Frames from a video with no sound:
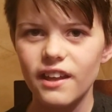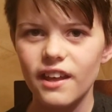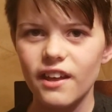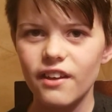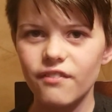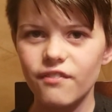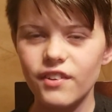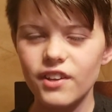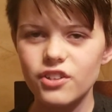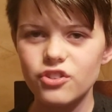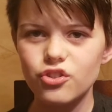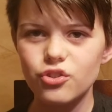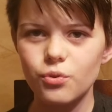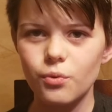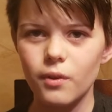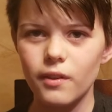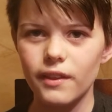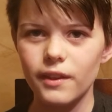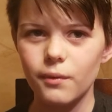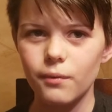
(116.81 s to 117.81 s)

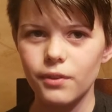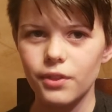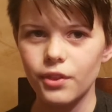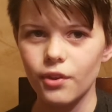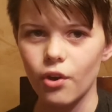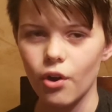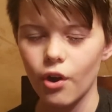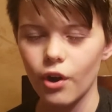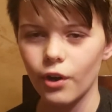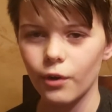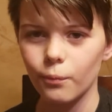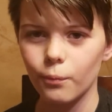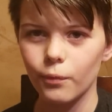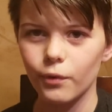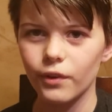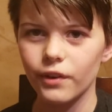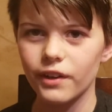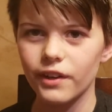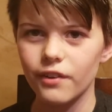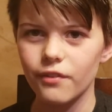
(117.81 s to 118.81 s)
Eventually, with the hard work